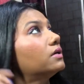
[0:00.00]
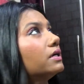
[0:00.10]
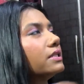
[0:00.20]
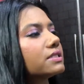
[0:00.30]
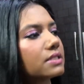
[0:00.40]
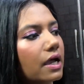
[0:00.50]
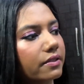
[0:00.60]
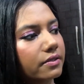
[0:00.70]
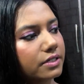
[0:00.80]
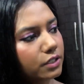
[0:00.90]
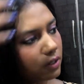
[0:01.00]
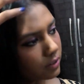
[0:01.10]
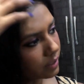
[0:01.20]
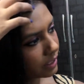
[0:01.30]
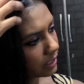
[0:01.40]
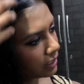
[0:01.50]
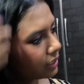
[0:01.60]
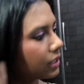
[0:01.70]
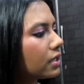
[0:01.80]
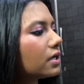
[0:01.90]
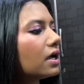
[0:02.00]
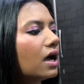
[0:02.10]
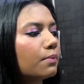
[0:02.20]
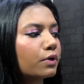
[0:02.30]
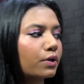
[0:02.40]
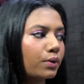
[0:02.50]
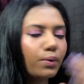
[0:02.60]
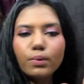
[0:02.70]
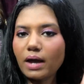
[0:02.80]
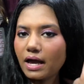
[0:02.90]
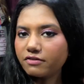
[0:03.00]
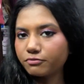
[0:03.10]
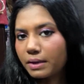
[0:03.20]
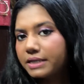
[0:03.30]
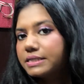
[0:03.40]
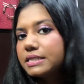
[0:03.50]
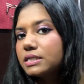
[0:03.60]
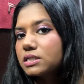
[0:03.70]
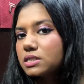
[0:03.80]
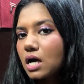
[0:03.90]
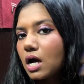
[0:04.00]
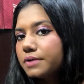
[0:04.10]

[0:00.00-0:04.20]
It's 9:30 already. I'm gonna go have my dinner.